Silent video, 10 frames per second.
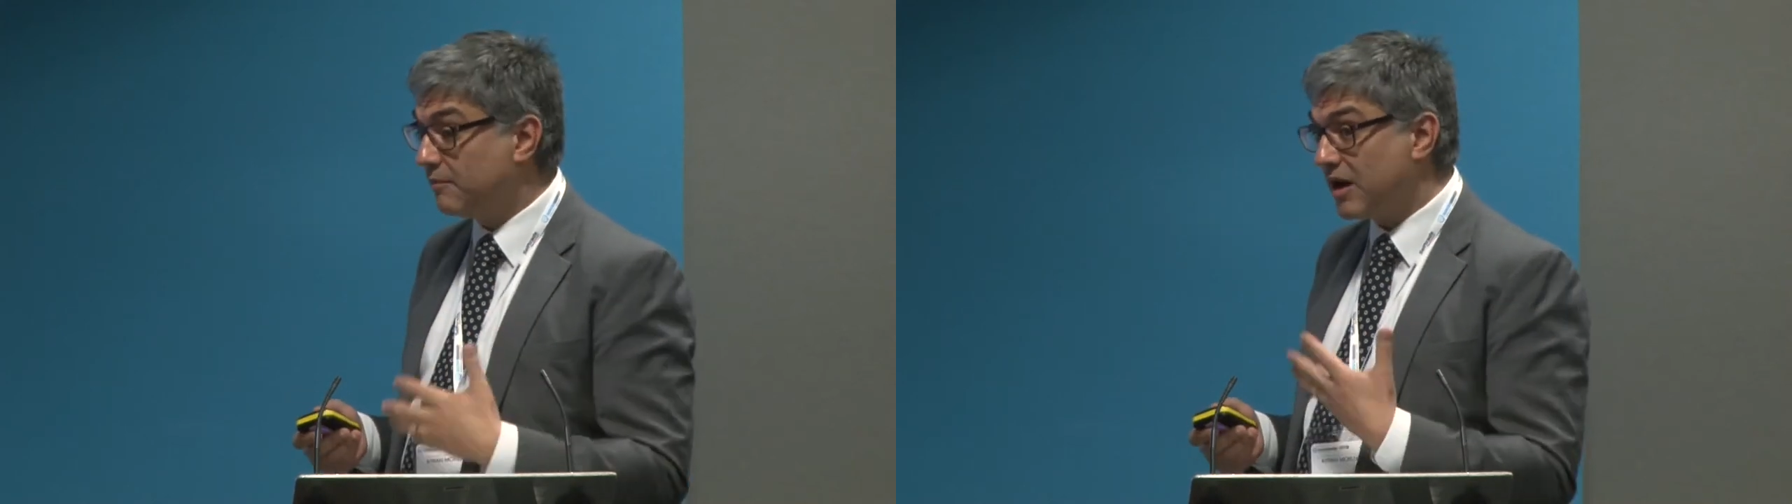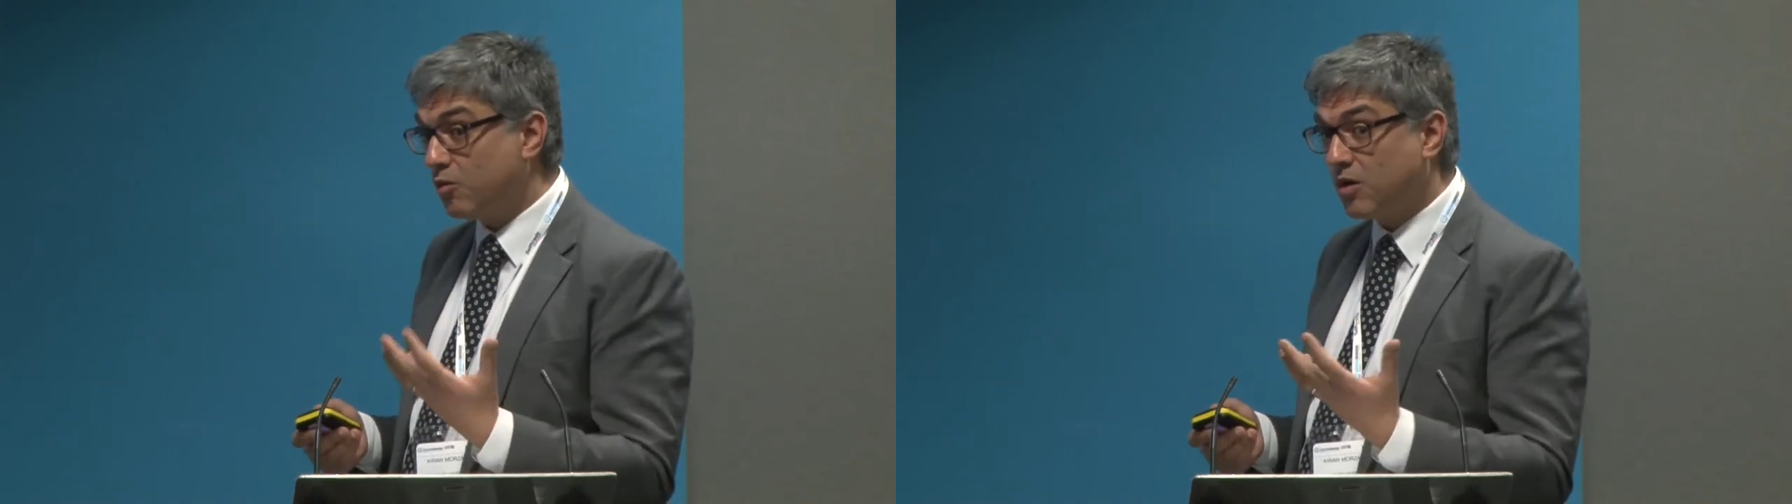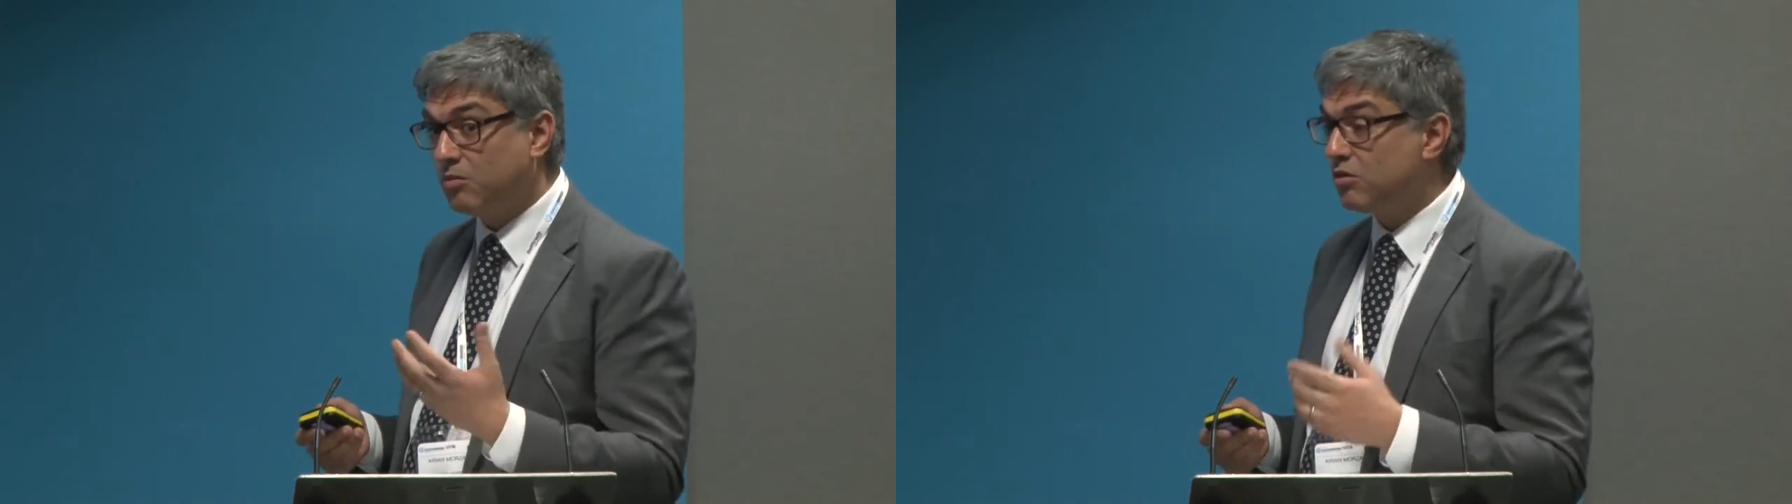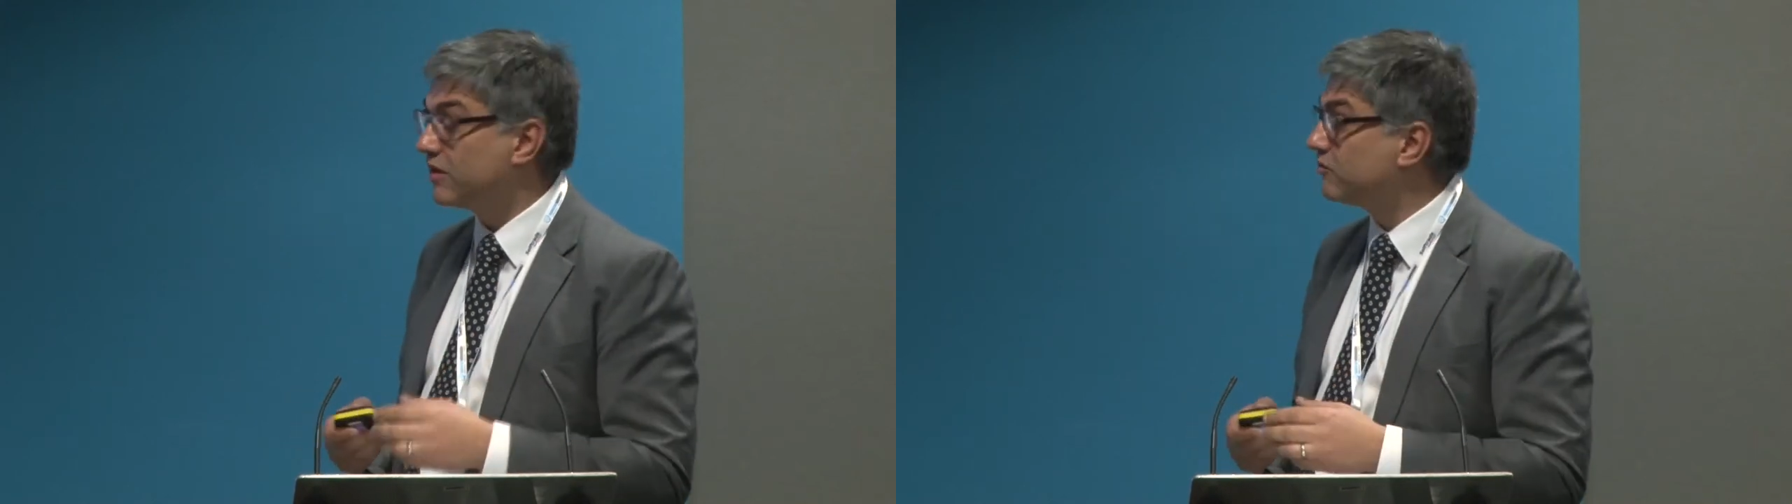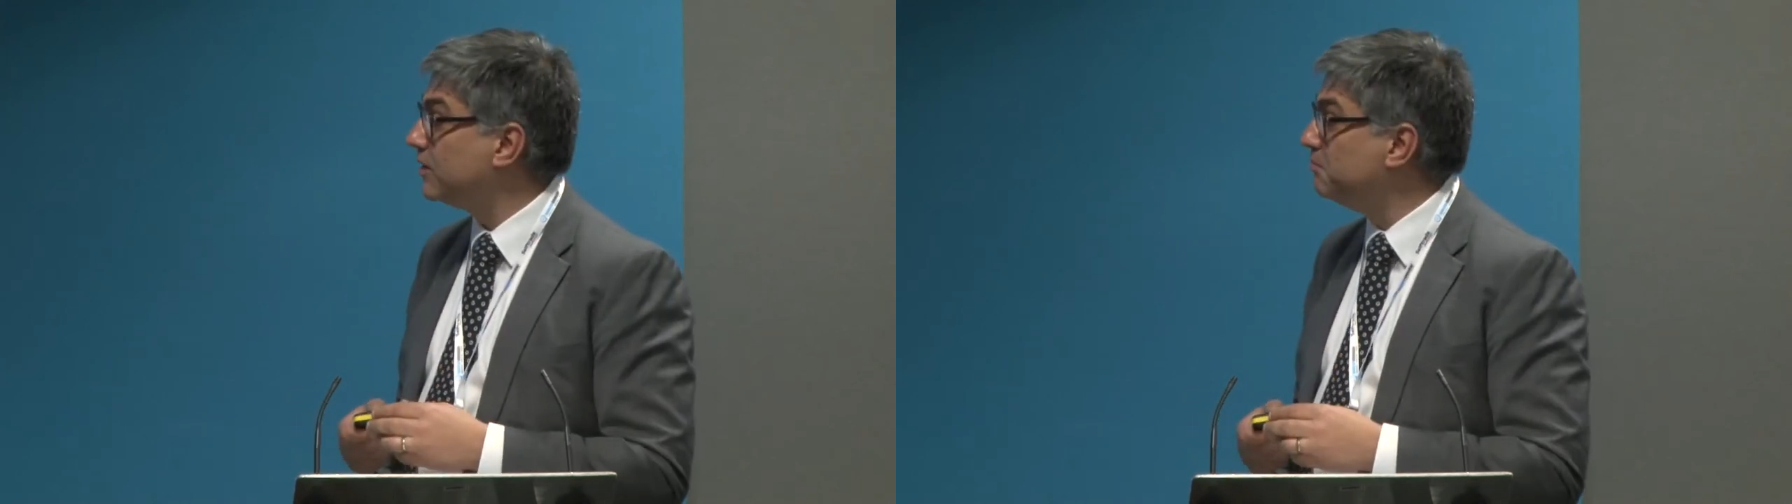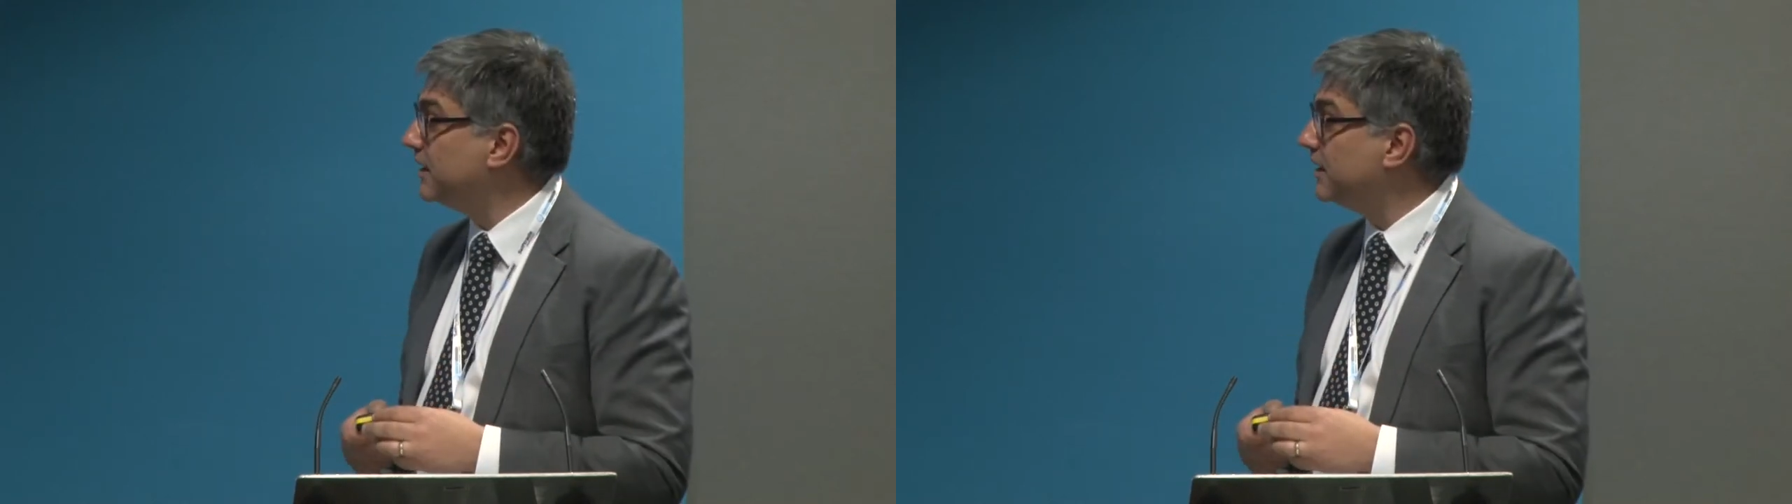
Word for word: about 1.3